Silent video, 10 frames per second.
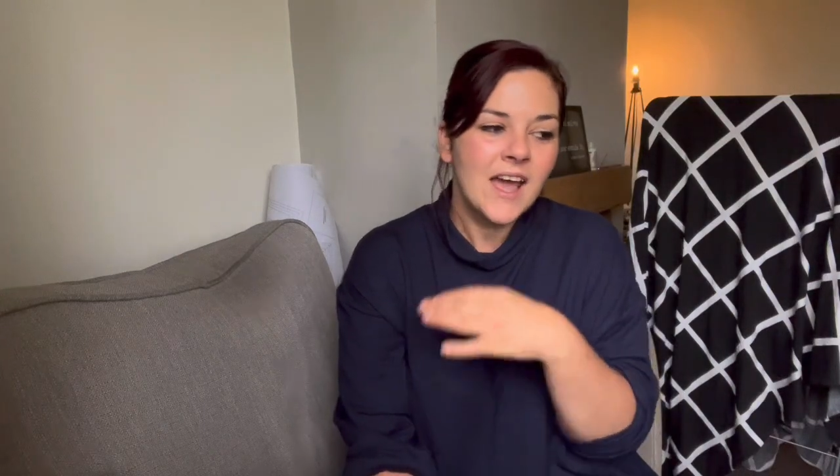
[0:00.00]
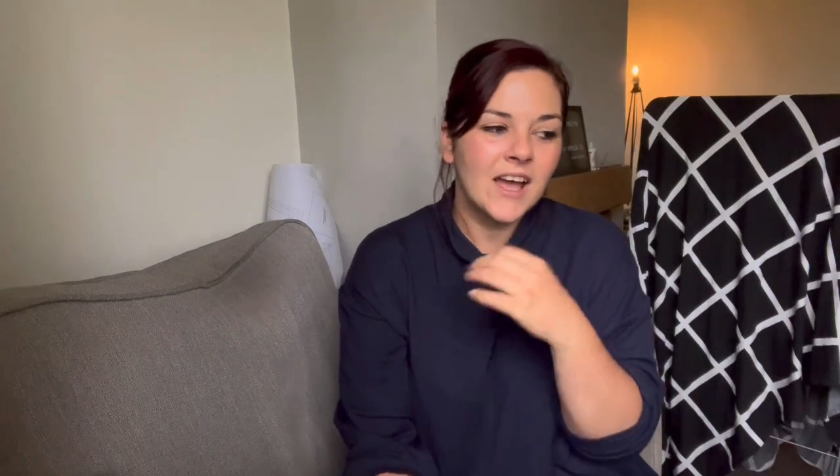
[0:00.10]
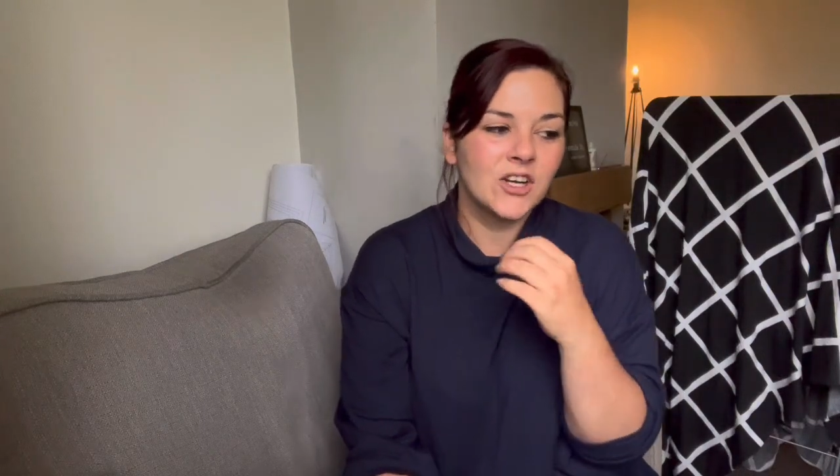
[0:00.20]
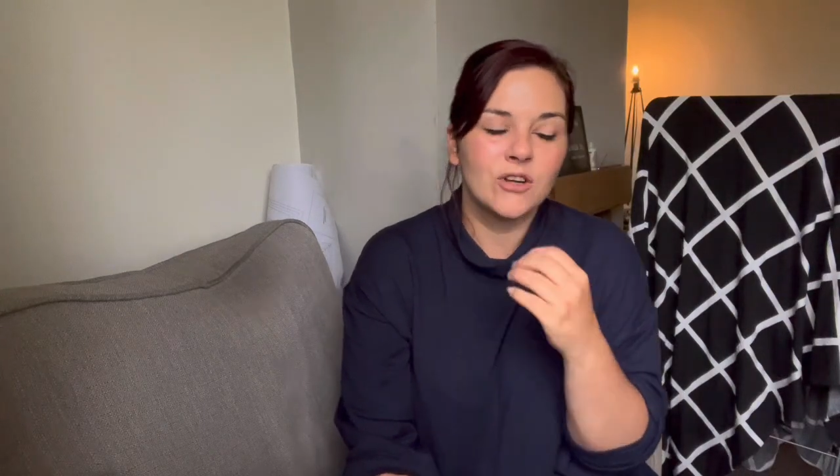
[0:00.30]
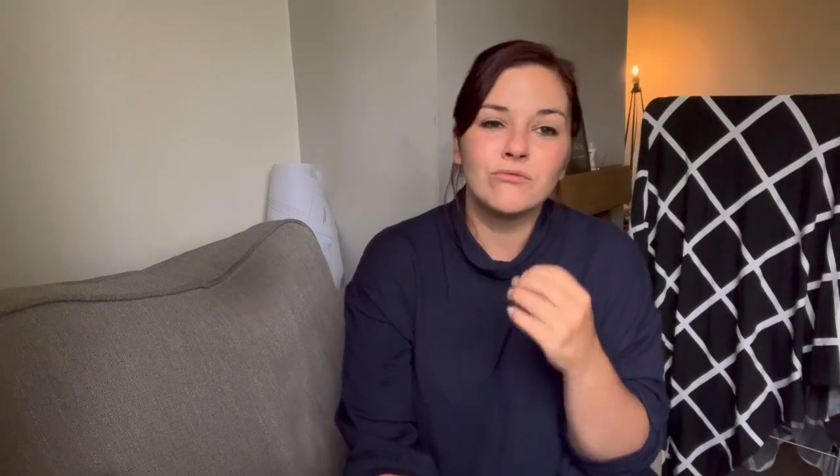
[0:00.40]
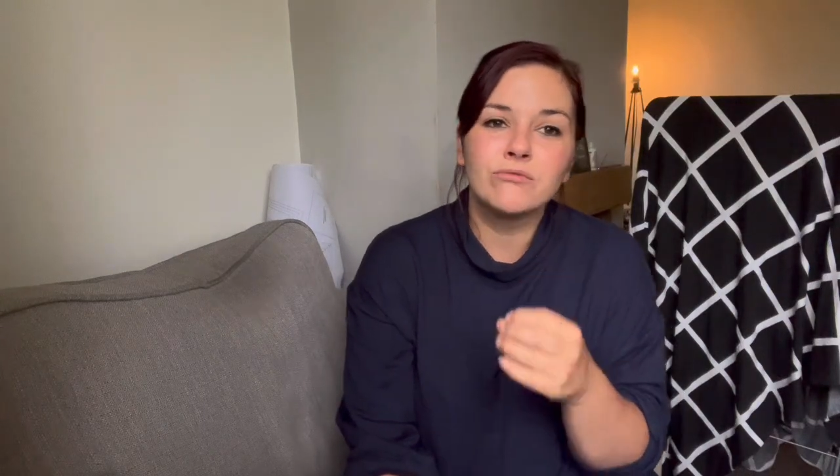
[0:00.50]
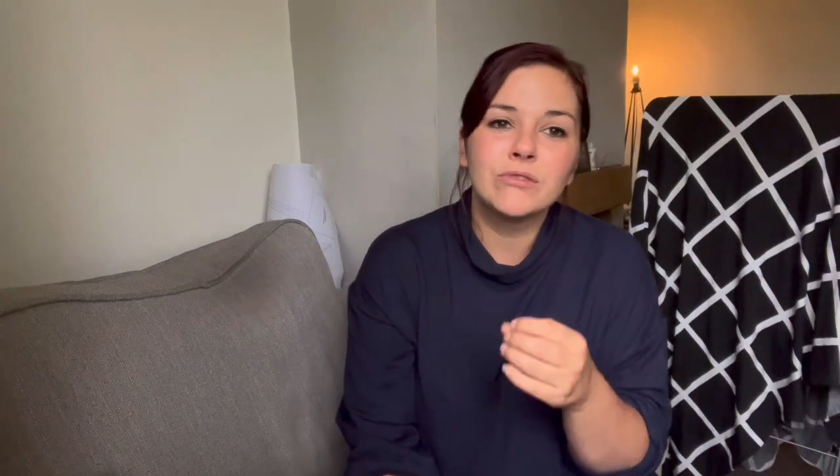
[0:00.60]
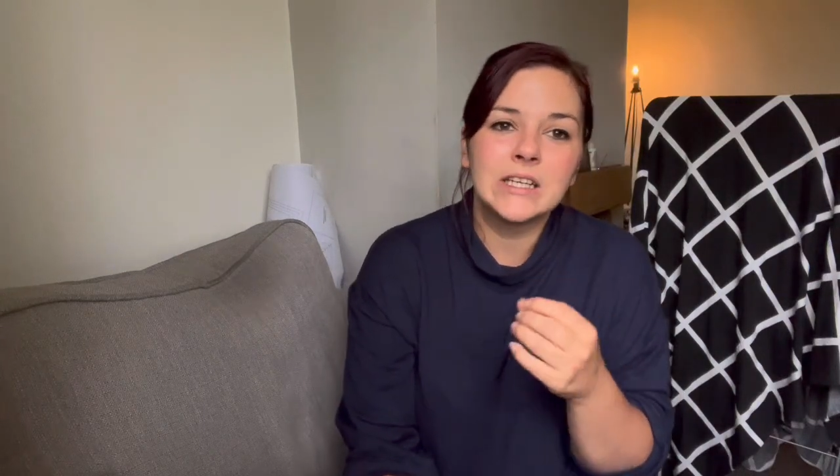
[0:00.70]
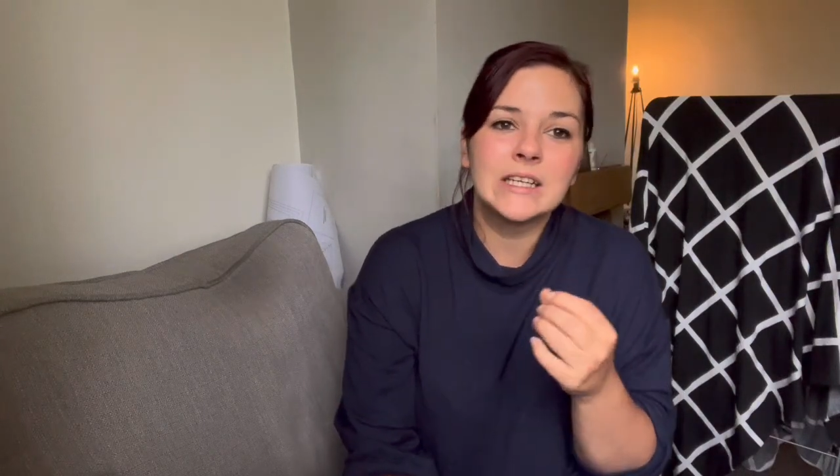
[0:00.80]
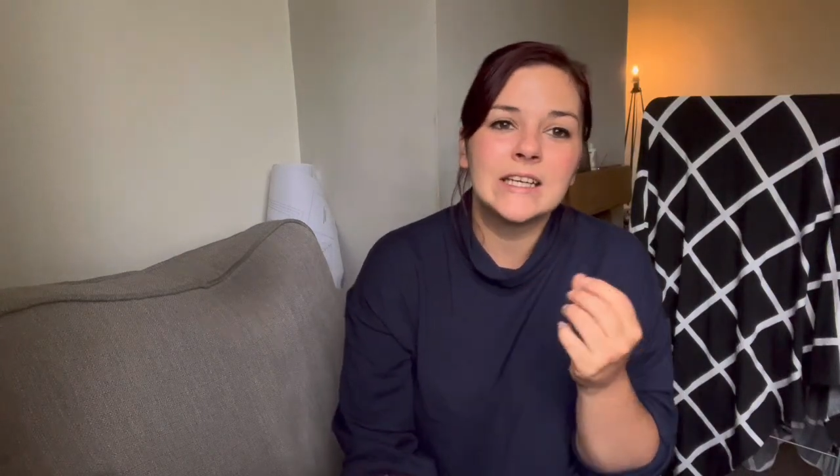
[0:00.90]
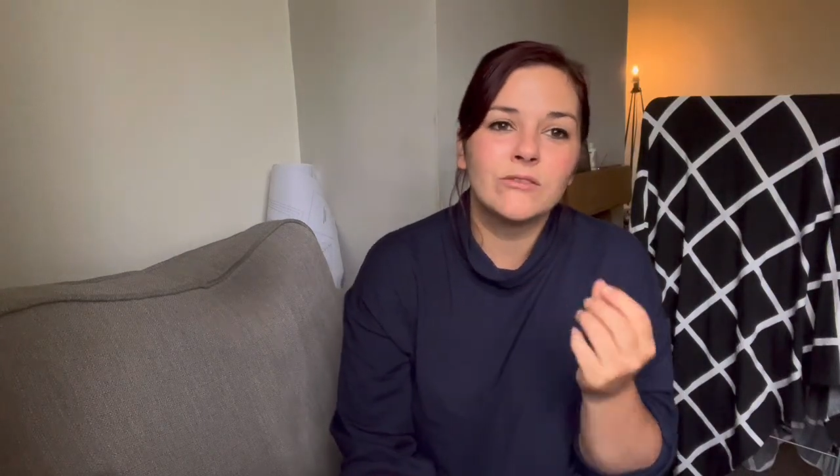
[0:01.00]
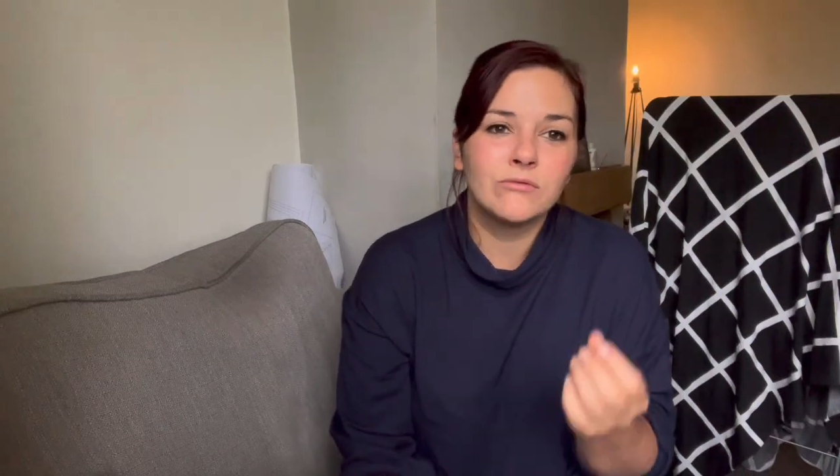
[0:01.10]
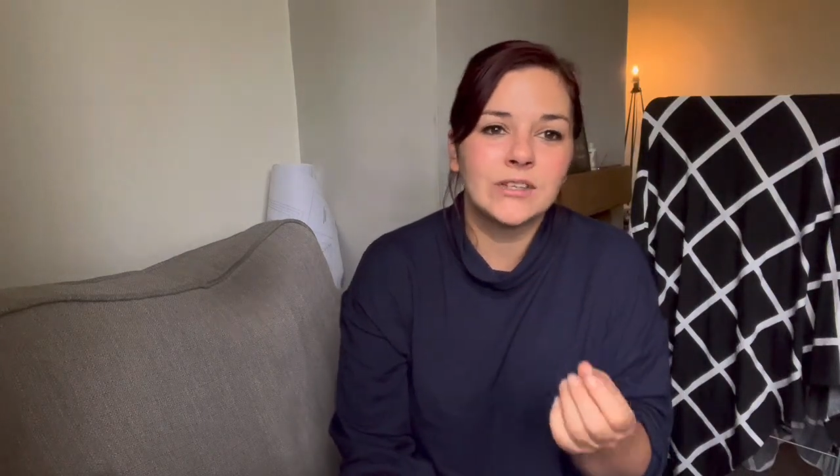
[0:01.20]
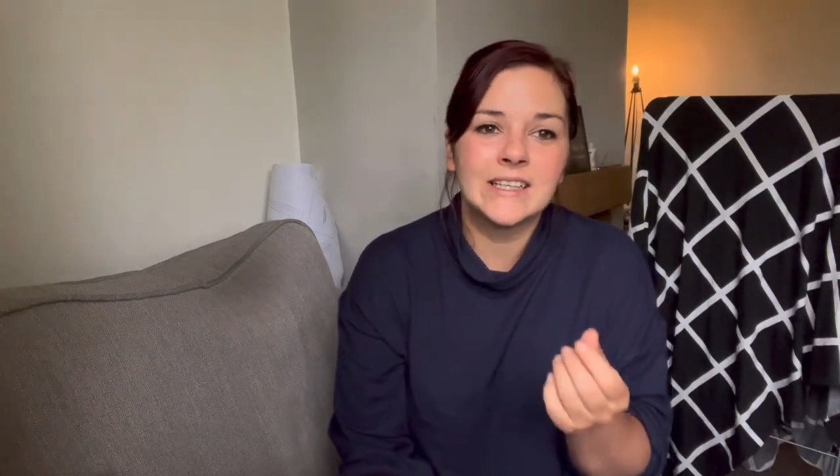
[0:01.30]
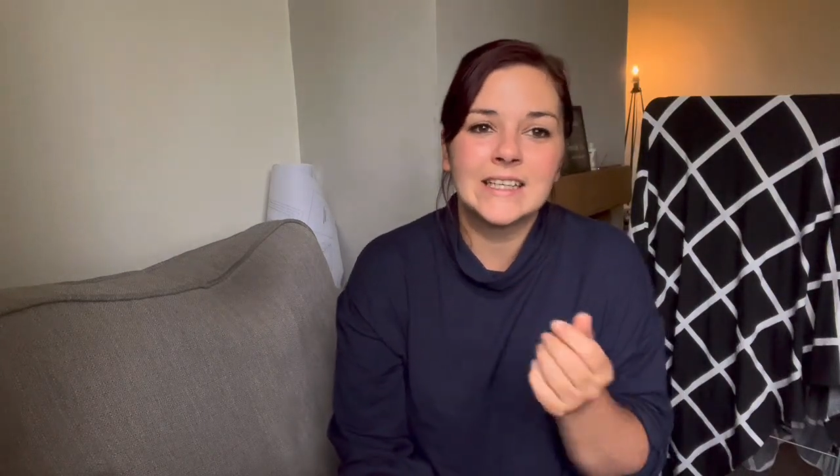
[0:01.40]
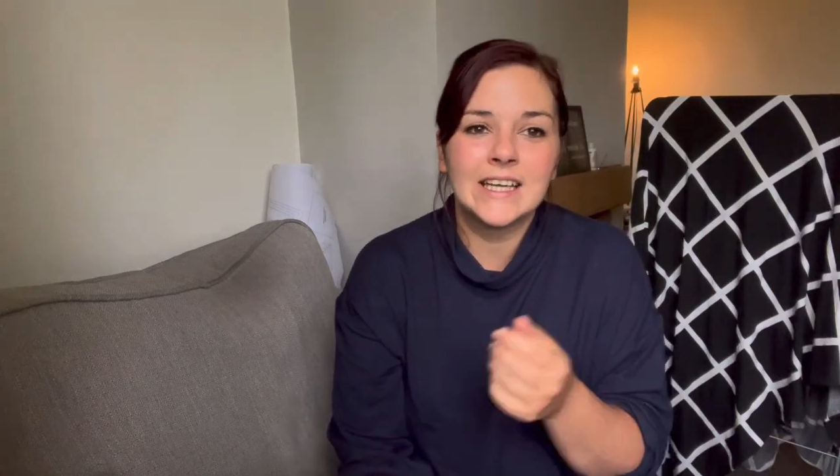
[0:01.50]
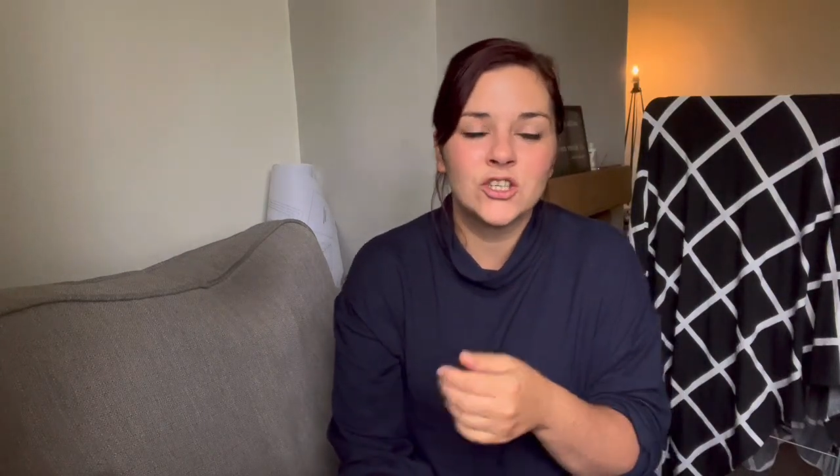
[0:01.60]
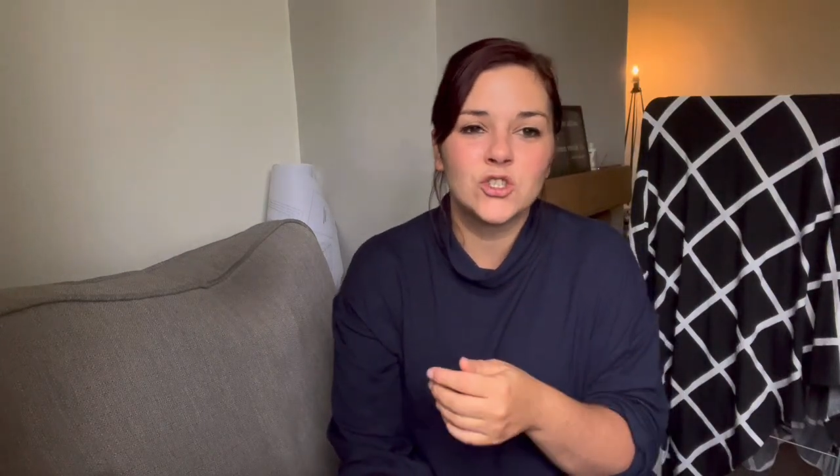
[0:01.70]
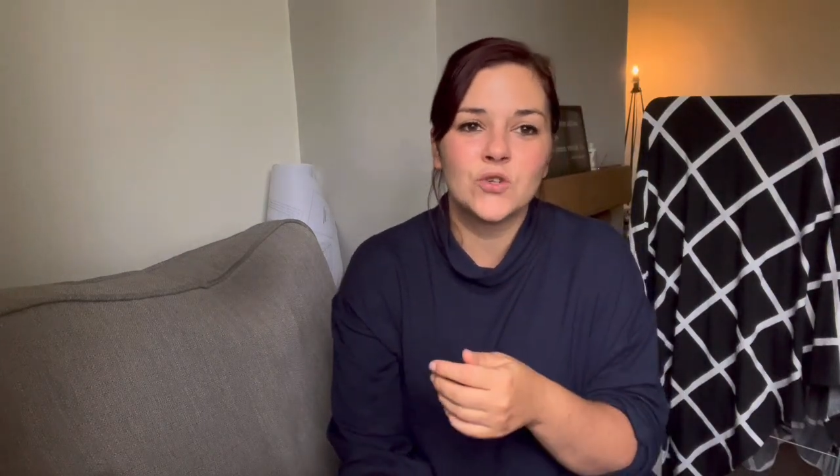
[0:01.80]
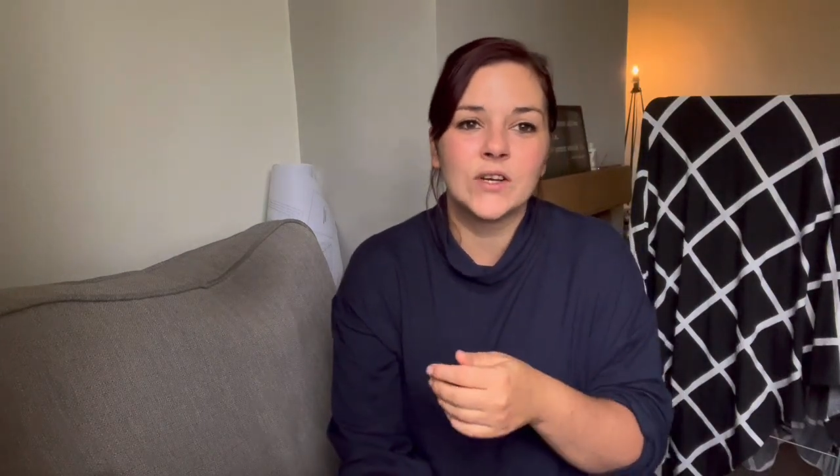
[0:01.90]
and I really, really
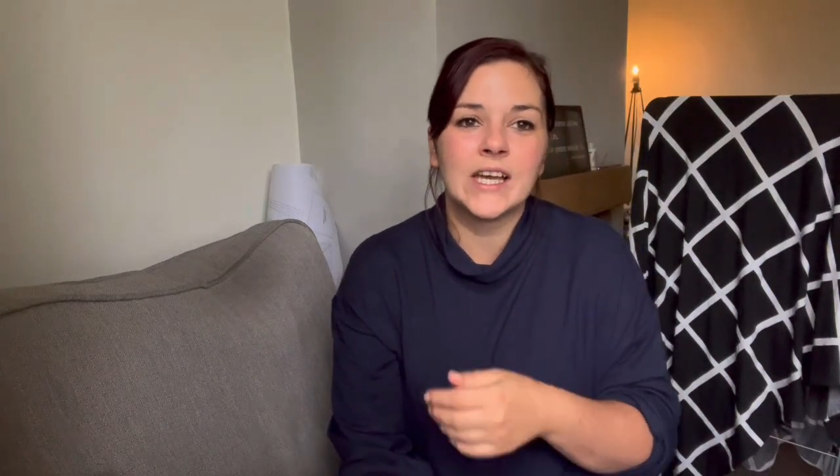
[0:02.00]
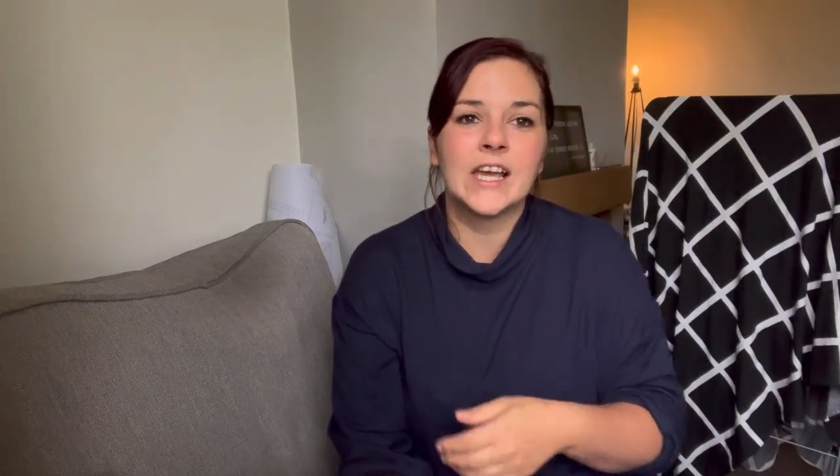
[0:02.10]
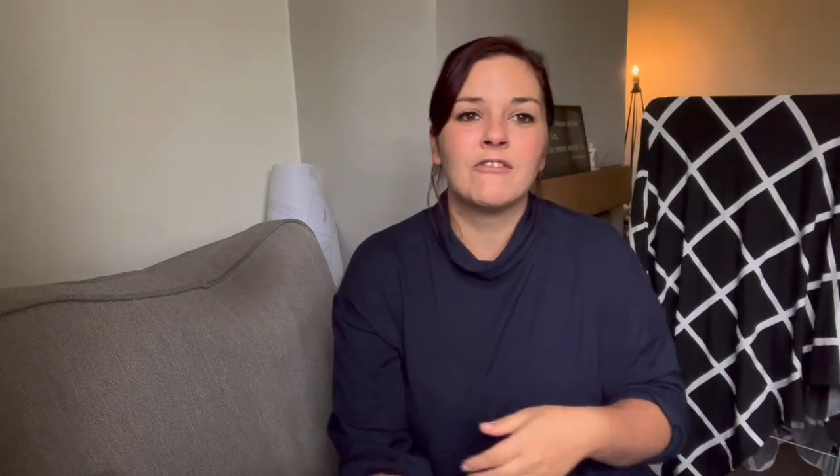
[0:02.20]
enjoy it.